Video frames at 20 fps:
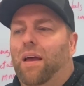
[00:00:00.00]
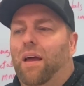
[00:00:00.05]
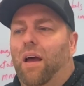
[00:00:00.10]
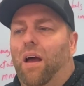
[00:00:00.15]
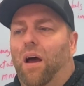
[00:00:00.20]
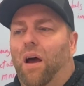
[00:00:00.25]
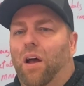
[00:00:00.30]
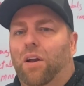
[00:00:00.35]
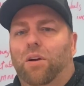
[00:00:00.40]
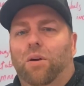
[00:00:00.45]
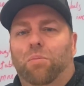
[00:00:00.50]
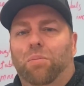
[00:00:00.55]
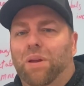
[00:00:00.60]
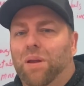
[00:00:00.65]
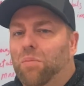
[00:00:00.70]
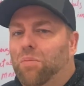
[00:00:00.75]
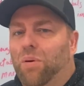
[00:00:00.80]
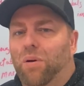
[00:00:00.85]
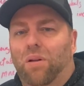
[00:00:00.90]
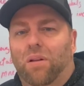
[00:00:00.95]
other
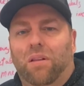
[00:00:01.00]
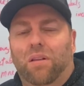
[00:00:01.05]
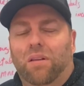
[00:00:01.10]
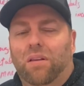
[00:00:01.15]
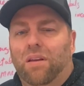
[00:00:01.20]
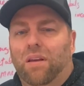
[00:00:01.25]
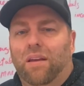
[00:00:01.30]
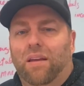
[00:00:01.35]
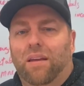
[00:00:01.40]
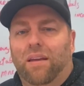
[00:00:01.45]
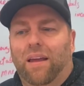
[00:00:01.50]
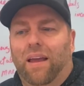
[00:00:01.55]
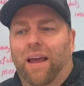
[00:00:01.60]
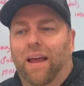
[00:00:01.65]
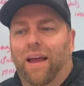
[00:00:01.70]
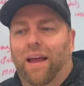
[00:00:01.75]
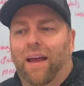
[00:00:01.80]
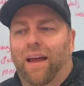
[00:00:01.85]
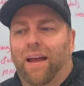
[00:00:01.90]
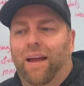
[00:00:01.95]
people
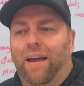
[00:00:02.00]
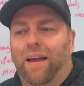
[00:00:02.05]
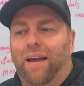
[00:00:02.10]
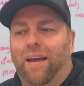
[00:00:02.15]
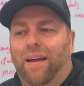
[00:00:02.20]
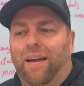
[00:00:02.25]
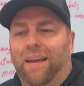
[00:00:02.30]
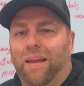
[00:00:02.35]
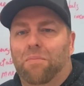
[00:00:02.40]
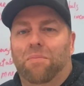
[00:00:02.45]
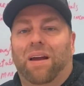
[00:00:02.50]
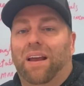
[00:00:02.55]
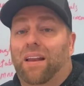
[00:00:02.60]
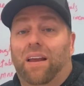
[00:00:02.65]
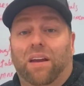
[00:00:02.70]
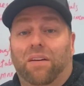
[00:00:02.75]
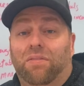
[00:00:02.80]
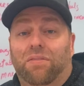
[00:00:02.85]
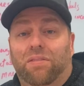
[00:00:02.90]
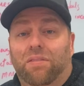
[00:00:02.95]
uh, in my
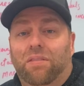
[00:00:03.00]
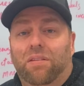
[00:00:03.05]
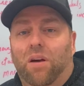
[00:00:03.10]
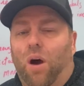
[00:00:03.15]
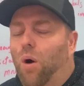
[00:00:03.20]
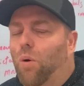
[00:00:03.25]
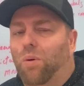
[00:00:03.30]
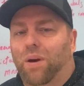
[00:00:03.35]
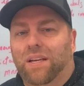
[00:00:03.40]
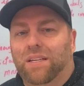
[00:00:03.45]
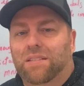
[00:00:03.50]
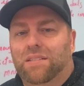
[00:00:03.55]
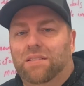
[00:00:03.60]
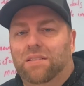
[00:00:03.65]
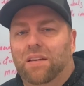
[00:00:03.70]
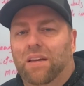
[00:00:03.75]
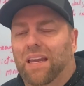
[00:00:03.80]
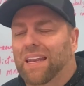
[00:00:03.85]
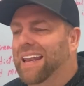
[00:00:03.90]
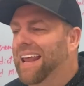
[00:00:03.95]
life always
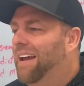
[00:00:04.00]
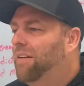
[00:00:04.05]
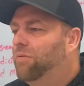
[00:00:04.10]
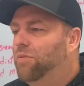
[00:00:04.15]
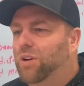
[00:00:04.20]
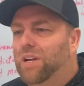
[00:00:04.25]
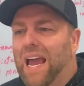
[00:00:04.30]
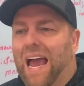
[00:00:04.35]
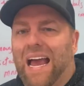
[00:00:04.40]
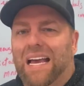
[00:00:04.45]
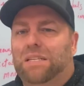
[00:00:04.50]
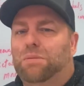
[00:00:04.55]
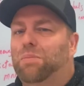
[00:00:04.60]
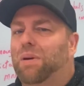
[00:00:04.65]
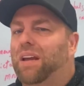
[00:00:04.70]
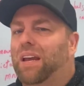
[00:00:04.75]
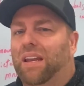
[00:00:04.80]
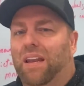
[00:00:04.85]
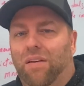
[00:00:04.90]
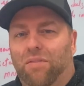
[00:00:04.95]
in every
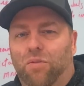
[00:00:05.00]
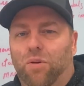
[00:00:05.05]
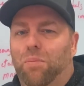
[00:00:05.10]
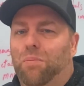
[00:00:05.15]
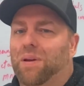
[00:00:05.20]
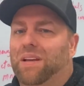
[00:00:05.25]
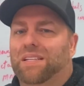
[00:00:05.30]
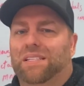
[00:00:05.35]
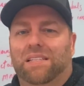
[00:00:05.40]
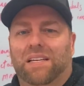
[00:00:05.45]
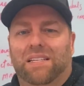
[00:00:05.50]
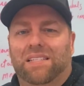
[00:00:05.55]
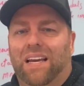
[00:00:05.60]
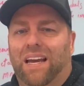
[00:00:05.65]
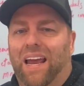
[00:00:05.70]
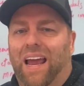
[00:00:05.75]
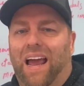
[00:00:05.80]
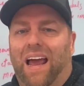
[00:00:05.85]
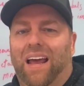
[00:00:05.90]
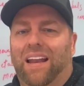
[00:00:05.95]
aspect in every business i
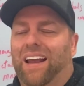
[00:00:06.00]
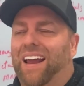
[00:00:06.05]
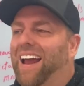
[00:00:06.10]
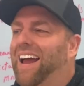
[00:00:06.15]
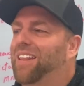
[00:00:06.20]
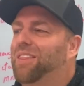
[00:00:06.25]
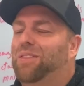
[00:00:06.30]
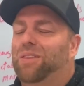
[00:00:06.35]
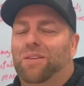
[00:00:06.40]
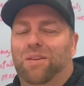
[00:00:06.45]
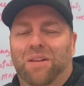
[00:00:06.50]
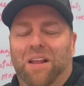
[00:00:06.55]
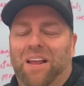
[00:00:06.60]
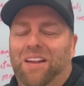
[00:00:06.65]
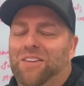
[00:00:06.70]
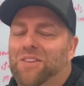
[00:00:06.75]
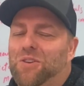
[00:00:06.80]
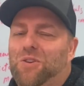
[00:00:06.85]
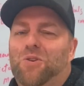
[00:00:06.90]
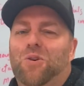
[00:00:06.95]
had i had
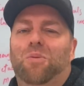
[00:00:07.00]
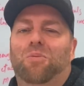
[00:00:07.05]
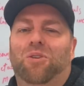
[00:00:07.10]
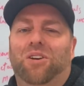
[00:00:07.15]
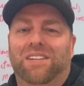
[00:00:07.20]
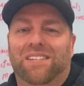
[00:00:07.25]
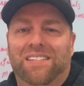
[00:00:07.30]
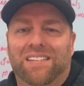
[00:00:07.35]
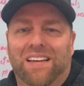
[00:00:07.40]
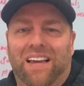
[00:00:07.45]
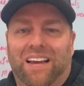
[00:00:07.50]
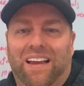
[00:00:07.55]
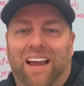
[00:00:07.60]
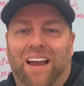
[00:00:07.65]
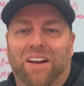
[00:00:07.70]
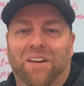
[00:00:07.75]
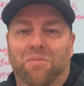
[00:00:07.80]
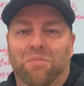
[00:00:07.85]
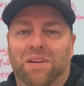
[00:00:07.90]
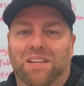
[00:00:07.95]
numerous
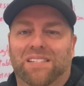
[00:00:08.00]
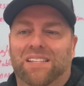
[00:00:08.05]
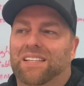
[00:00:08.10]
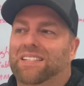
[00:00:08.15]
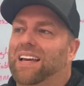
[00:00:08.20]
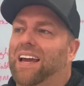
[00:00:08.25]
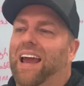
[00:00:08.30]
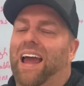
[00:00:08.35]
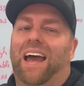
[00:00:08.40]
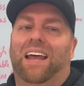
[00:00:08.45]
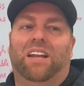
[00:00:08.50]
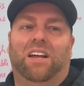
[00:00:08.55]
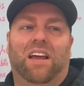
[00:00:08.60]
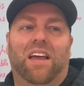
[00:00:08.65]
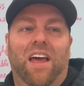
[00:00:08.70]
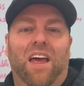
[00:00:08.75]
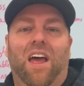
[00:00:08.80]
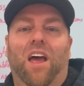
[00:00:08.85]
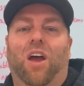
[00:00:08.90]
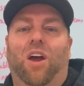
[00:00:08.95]
kind of business i had
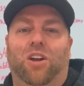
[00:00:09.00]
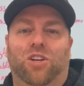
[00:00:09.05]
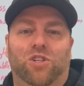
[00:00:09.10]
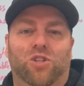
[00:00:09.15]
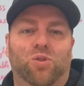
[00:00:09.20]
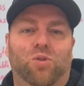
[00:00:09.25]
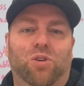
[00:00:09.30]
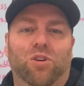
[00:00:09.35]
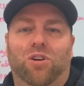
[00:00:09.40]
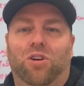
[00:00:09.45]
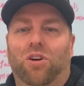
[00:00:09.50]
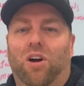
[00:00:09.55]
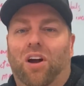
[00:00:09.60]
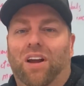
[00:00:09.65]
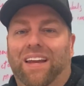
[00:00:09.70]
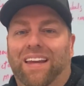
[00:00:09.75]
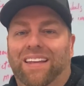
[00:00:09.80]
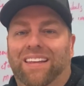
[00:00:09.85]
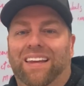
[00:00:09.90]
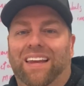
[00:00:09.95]
a junior
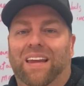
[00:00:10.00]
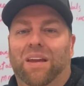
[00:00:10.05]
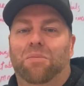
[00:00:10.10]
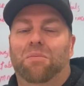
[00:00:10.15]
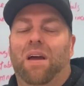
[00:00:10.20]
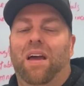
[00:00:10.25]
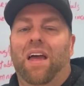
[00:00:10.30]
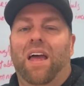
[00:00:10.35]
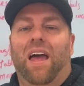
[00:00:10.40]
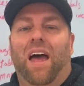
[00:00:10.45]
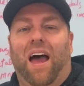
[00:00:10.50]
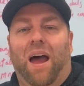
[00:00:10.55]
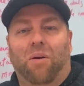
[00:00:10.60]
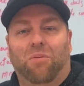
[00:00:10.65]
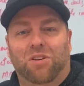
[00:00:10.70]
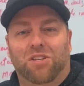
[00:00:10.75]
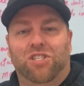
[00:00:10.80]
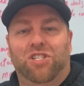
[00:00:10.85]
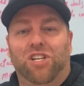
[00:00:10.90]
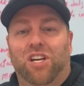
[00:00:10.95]
hockey team i
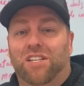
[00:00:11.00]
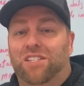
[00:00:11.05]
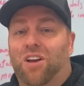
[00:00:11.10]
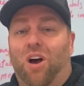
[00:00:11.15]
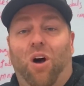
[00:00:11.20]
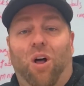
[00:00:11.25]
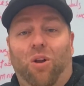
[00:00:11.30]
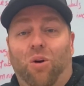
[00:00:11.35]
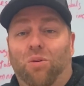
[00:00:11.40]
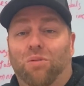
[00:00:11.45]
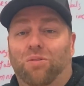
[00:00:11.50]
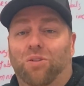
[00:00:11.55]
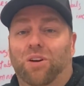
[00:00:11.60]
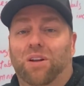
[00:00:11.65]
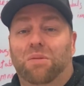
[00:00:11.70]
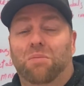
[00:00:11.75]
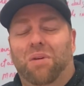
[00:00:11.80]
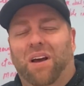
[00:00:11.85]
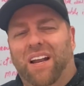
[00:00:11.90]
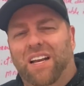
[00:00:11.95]
was just all over it
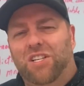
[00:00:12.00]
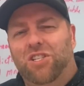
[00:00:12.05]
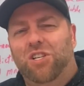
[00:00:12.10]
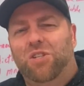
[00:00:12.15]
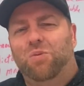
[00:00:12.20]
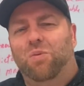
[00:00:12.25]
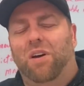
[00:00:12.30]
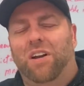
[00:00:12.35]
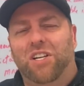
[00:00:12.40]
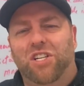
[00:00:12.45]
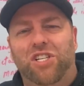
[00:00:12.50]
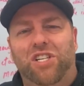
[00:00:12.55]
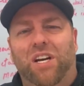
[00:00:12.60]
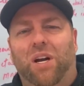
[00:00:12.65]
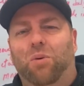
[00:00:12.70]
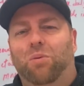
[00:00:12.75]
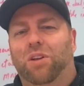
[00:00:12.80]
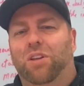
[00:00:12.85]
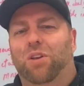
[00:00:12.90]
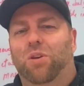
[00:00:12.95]
but i just want to share
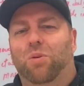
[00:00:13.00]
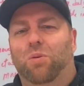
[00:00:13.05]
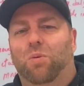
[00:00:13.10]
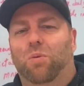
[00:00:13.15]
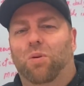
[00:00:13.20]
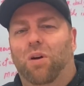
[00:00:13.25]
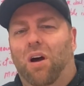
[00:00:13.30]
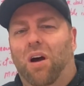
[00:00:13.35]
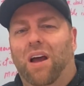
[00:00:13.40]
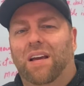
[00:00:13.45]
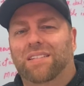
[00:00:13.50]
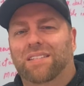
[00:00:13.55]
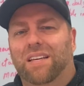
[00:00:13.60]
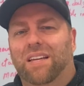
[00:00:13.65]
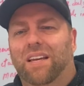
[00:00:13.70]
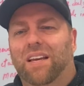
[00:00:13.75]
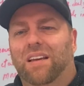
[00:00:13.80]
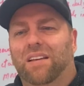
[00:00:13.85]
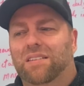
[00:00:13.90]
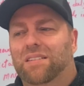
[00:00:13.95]
with you raw as it
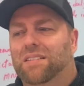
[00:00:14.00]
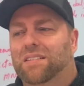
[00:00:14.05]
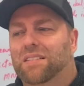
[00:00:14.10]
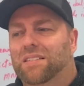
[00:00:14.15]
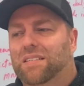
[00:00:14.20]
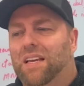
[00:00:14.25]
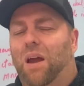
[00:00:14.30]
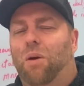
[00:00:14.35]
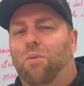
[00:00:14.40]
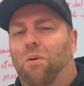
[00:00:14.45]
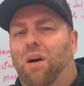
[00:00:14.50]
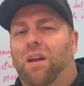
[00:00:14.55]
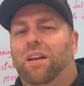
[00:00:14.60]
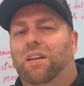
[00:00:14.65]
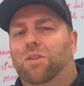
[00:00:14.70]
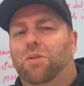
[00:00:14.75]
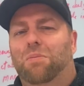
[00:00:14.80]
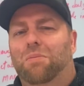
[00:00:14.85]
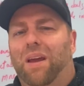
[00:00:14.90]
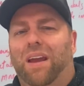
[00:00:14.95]
is, is i wanted
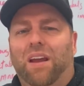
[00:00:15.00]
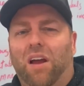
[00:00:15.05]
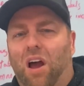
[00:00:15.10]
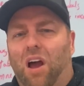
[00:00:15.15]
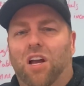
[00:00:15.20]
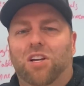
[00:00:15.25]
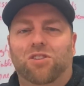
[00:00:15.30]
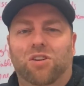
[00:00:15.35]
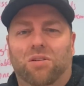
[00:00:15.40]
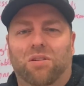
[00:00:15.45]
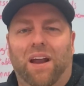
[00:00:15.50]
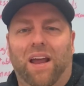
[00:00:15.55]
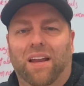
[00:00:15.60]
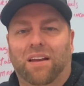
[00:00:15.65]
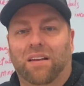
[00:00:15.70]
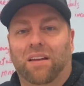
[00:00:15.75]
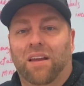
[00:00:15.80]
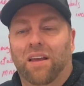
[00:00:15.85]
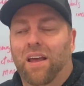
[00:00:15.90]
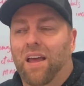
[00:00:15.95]
to make a hundred grand
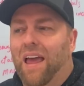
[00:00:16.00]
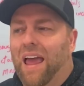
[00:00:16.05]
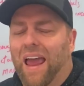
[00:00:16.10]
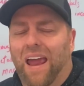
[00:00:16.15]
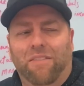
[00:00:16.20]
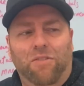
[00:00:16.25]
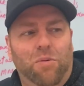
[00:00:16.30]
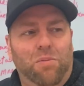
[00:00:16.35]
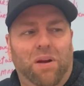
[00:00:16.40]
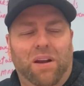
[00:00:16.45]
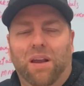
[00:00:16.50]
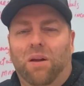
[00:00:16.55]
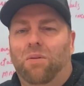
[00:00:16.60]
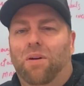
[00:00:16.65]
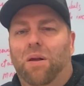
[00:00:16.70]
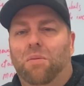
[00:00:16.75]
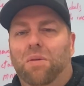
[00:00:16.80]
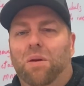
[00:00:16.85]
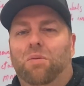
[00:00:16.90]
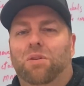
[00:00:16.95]
everybody
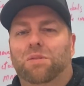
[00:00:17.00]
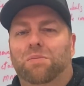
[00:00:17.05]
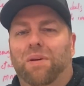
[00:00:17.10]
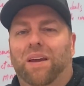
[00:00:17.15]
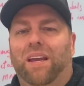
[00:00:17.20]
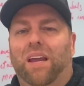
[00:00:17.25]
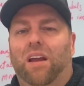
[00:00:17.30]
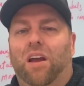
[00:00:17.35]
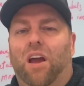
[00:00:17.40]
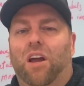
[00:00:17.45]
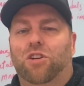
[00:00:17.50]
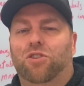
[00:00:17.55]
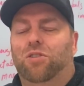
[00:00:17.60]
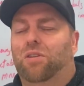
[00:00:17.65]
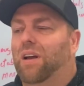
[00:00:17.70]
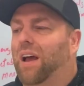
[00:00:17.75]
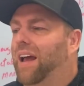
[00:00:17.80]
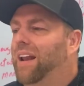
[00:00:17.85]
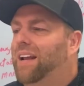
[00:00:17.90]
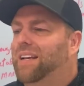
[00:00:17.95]
around me was making a hundred
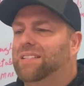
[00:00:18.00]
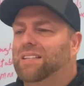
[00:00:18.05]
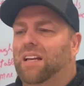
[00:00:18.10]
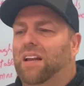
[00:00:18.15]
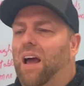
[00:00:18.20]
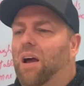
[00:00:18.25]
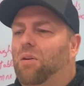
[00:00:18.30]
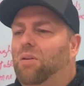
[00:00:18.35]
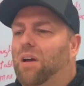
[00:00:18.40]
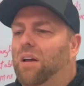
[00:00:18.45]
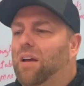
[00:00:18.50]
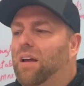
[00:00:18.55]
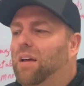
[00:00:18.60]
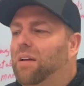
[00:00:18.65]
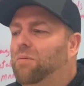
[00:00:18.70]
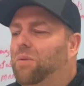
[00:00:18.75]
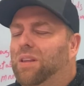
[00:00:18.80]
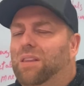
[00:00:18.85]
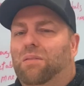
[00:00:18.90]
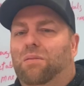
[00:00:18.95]
grand i said "Out
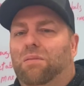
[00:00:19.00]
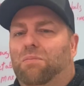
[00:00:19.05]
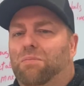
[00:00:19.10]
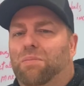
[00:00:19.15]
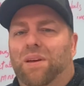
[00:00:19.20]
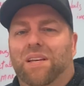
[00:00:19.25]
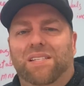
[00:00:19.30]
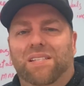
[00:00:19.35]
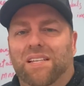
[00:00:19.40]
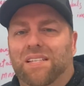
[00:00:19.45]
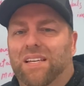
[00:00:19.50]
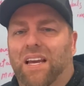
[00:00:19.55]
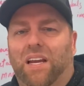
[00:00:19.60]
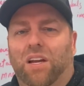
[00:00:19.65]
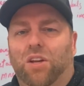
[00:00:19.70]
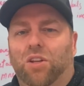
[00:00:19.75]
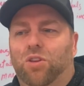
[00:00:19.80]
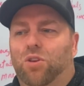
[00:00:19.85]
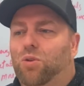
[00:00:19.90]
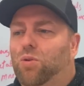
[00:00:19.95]
what business i
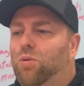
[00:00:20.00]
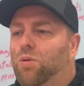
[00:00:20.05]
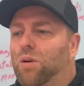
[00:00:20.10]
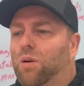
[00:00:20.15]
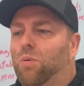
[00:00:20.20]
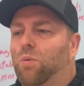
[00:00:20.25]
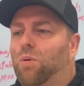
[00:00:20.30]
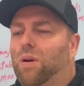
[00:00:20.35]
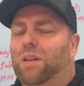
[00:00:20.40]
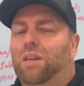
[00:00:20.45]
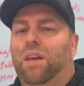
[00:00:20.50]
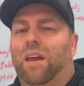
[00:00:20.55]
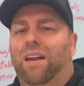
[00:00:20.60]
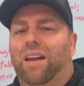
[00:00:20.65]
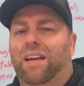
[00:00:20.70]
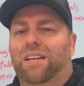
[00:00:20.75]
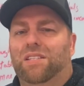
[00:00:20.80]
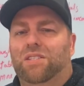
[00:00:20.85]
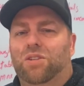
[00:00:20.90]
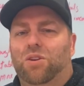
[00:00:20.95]
could do or what can
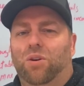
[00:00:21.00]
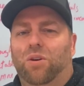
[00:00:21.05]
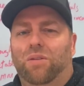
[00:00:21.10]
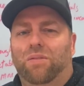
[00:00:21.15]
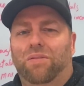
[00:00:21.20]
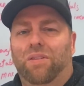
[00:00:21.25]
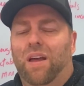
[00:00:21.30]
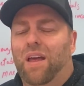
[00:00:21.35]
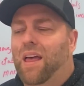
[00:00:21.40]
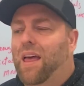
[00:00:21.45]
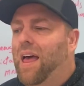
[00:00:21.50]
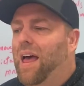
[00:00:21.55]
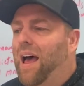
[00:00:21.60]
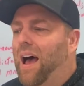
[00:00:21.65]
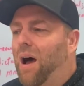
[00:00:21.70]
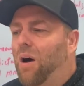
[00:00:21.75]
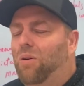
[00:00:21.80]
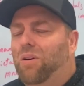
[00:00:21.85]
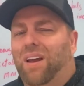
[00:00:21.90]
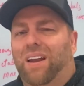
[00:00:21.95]
i serve
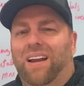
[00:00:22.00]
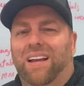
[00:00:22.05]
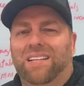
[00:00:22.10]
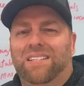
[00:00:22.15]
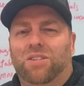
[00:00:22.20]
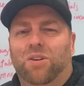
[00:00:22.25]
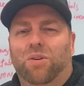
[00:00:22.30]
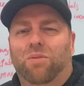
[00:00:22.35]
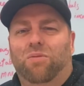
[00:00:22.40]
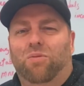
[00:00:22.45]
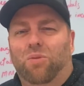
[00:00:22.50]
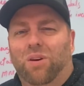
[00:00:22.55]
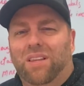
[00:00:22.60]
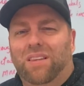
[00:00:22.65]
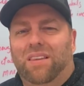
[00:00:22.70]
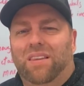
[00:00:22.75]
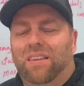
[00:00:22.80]
how can i serve what